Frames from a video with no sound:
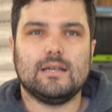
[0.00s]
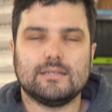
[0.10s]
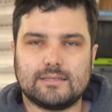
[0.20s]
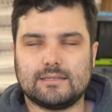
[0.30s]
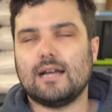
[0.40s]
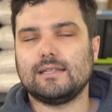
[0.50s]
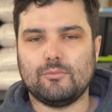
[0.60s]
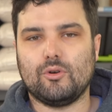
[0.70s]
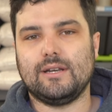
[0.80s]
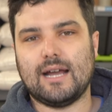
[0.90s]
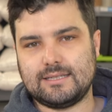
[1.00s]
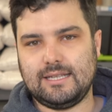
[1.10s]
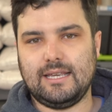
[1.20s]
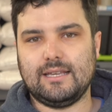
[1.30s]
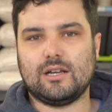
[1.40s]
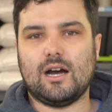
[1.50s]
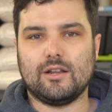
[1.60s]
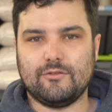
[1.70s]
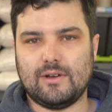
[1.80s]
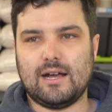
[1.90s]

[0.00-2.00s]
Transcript: slightly more nutty and kind of